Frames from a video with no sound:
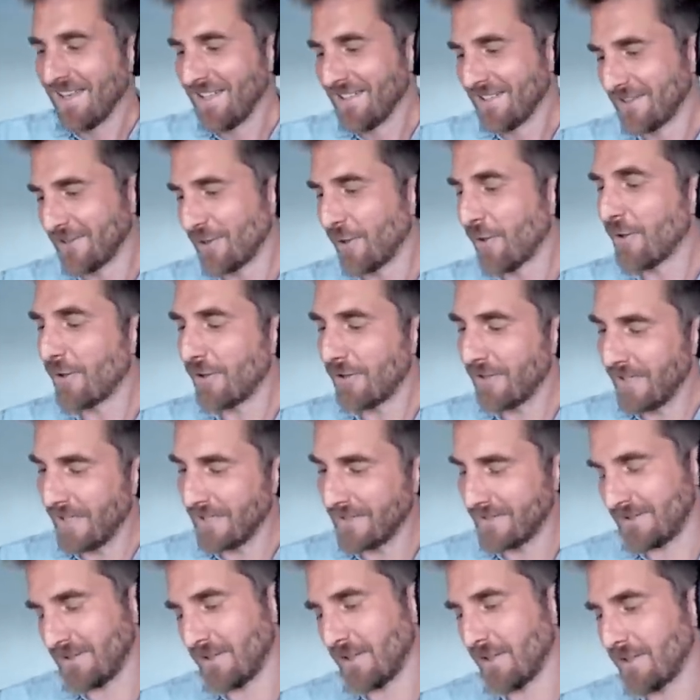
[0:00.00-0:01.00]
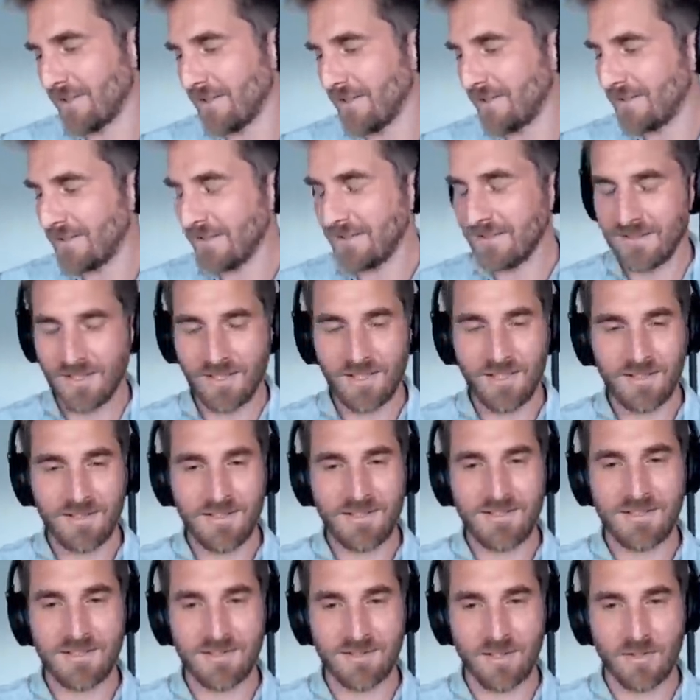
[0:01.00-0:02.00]
So yes, this is uh,
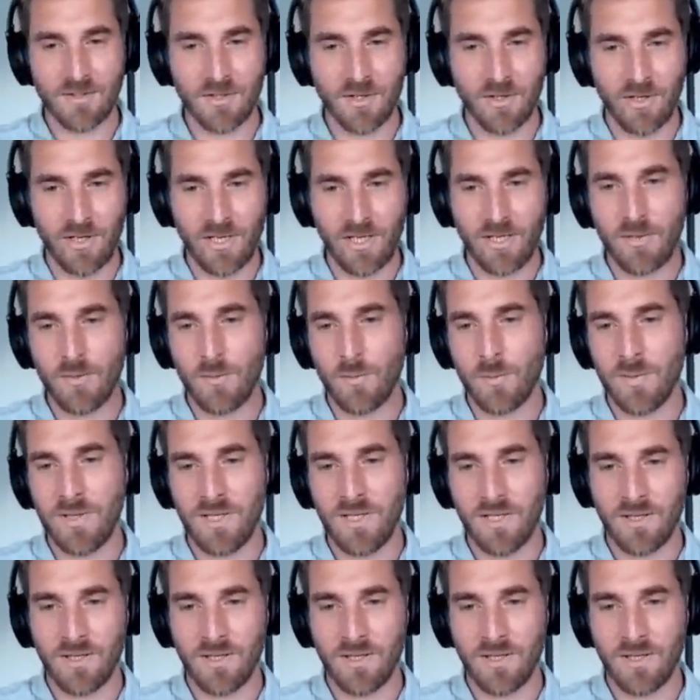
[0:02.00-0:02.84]
this is ongoing. We